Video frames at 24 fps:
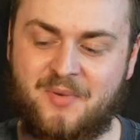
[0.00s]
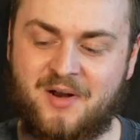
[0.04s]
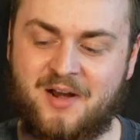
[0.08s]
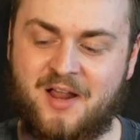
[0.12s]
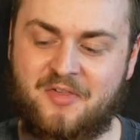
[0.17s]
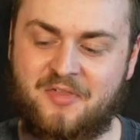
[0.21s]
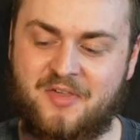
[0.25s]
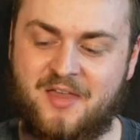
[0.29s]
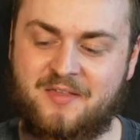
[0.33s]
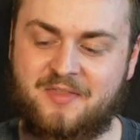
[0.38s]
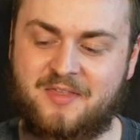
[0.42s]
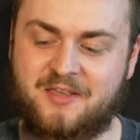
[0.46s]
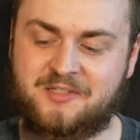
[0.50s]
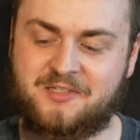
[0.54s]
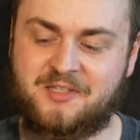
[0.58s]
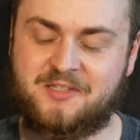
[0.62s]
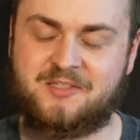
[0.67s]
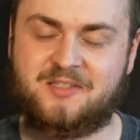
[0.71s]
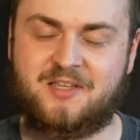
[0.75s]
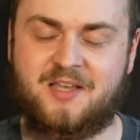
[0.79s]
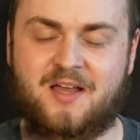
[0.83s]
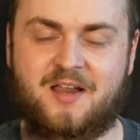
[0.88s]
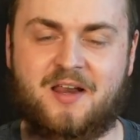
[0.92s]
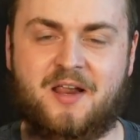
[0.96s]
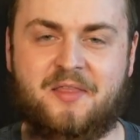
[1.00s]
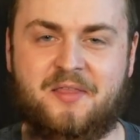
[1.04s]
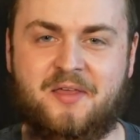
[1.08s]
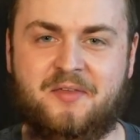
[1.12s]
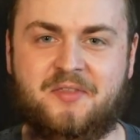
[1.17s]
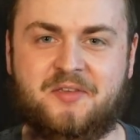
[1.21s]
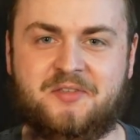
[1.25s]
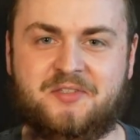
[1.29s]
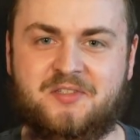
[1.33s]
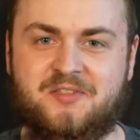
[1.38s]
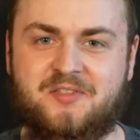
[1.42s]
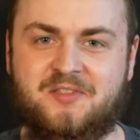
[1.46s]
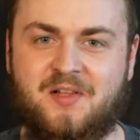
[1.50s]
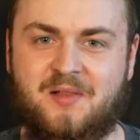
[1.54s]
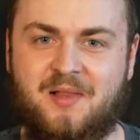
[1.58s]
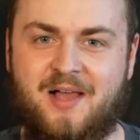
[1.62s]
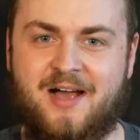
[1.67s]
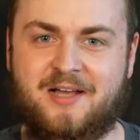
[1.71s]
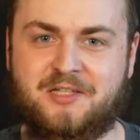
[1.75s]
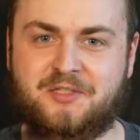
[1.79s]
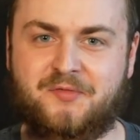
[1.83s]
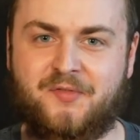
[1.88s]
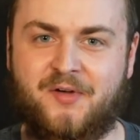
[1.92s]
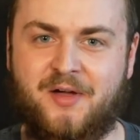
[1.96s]
I think this is it. I think this is the
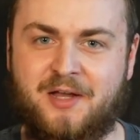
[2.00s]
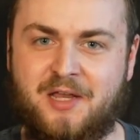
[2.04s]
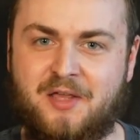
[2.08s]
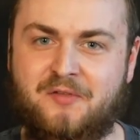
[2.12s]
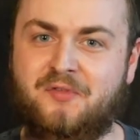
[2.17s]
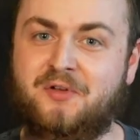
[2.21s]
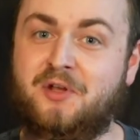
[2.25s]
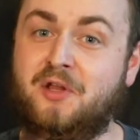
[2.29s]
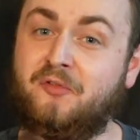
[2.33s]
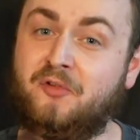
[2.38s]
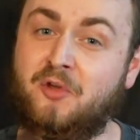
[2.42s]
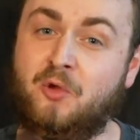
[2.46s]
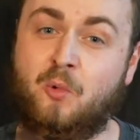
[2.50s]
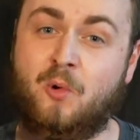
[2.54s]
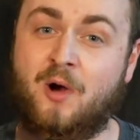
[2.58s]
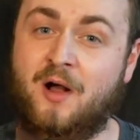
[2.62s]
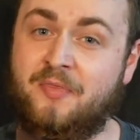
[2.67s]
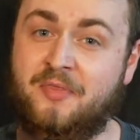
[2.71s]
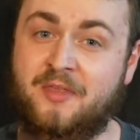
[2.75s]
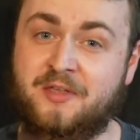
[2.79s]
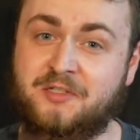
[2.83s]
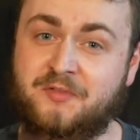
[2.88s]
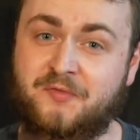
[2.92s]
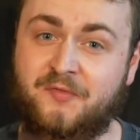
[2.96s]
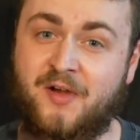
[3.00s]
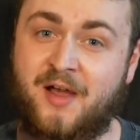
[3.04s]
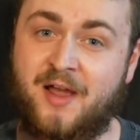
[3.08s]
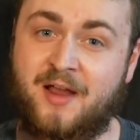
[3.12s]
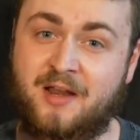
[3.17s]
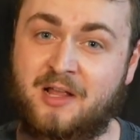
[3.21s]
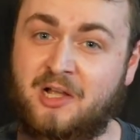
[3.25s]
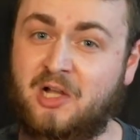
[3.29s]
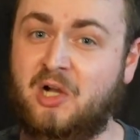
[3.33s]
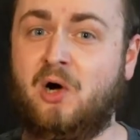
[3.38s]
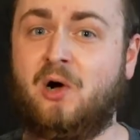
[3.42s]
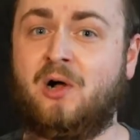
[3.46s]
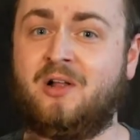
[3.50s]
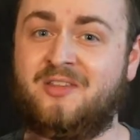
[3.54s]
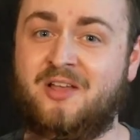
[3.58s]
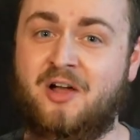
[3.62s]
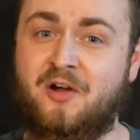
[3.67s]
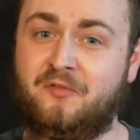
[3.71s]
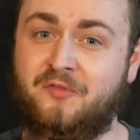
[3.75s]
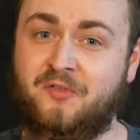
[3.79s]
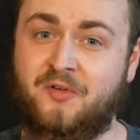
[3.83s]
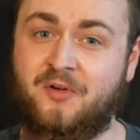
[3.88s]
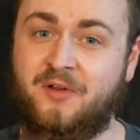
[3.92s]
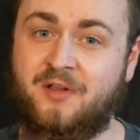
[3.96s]
last fight. Even if he won this fight and called
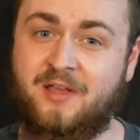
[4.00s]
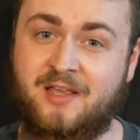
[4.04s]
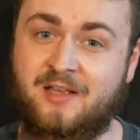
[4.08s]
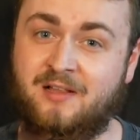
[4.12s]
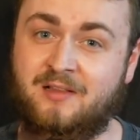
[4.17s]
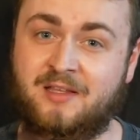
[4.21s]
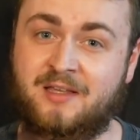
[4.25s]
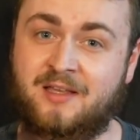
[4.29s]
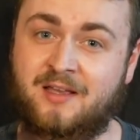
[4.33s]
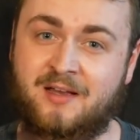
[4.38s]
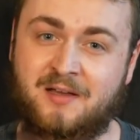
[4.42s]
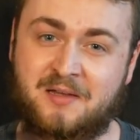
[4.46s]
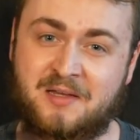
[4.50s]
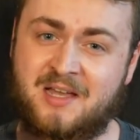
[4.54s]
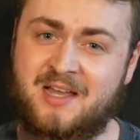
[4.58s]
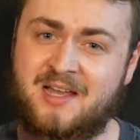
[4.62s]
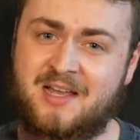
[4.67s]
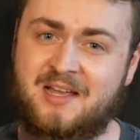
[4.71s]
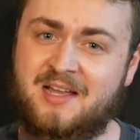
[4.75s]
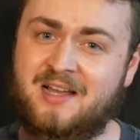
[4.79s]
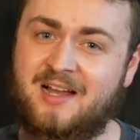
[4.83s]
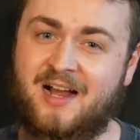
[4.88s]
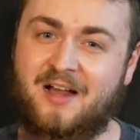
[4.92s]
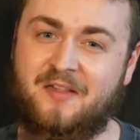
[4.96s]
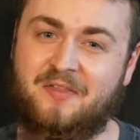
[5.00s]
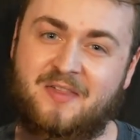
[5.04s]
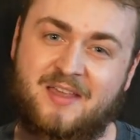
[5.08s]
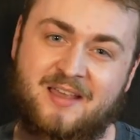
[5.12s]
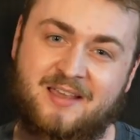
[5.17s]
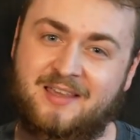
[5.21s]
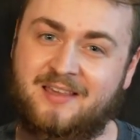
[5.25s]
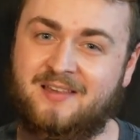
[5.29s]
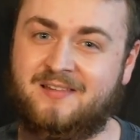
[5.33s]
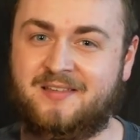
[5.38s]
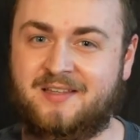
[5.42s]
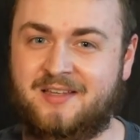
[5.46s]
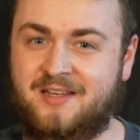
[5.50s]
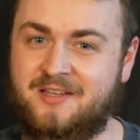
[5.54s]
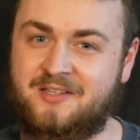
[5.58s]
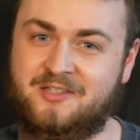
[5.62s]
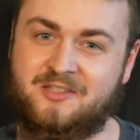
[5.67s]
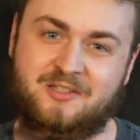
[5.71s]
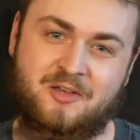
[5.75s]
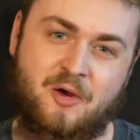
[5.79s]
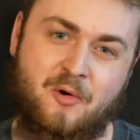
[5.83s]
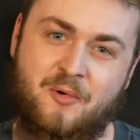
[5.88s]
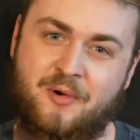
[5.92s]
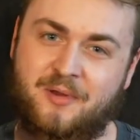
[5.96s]
out for Ilya, I think Ilya is
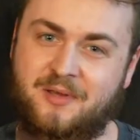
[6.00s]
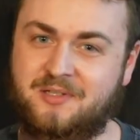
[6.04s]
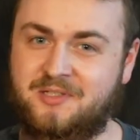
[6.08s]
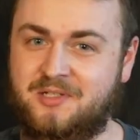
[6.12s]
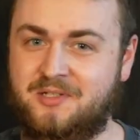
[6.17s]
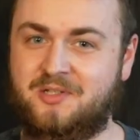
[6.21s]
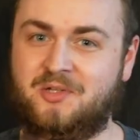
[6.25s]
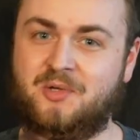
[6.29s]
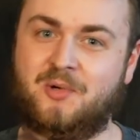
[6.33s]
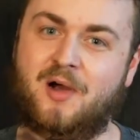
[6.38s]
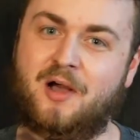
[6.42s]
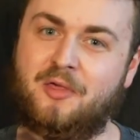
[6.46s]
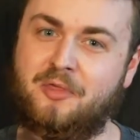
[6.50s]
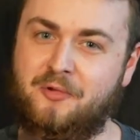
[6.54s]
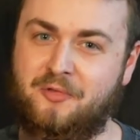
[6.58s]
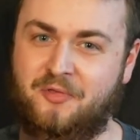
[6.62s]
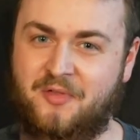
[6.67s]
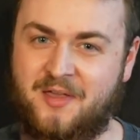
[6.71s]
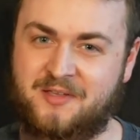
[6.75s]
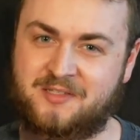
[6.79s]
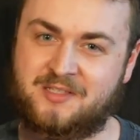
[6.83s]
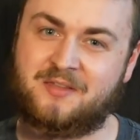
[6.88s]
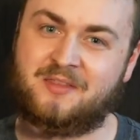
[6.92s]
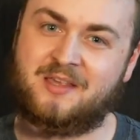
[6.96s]
going to do other things.